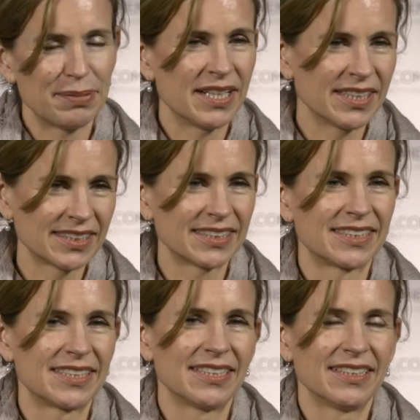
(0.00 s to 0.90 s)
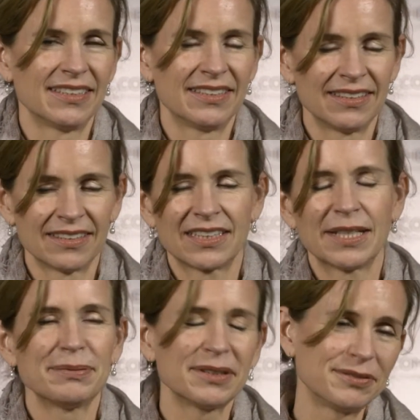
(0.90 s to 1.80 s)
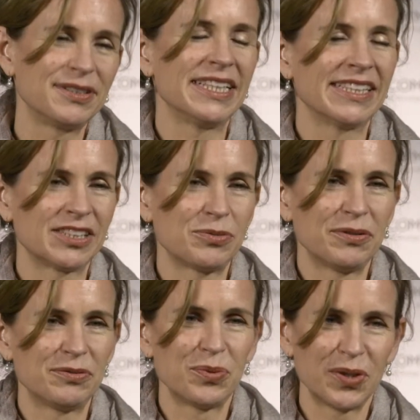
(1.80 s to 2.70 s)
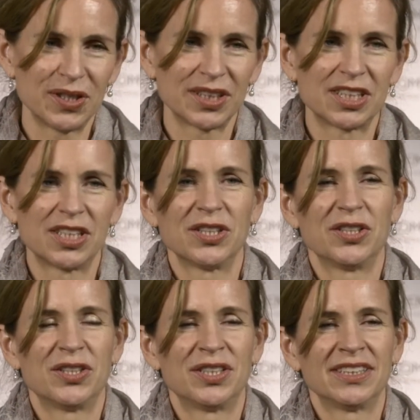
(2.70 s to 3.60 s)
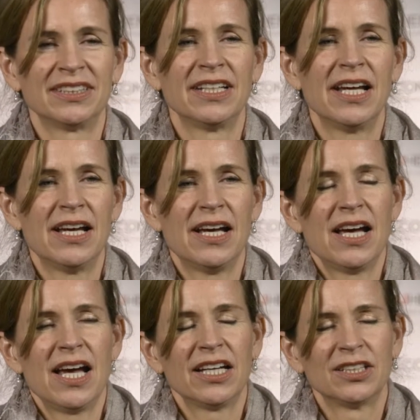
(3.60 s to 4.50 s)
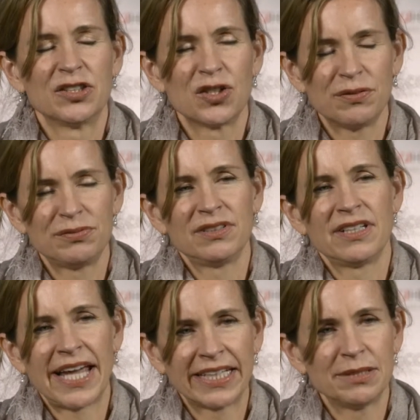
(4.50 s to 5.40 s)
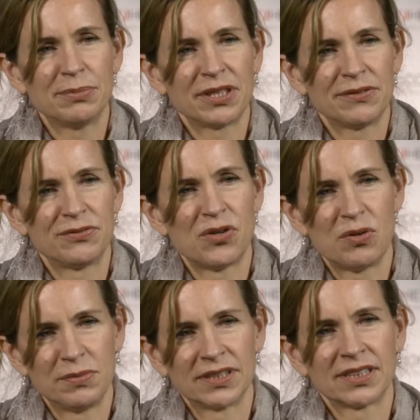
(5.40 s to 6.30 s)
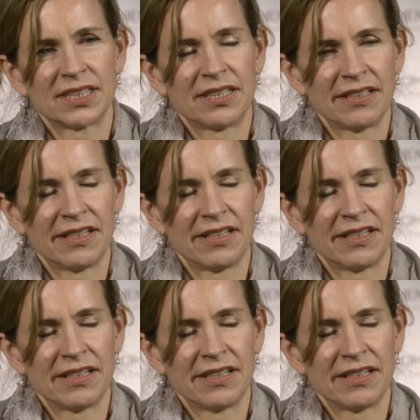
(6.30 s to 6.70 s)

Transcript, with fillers: past couple of years, we've worked on a novel antibody format.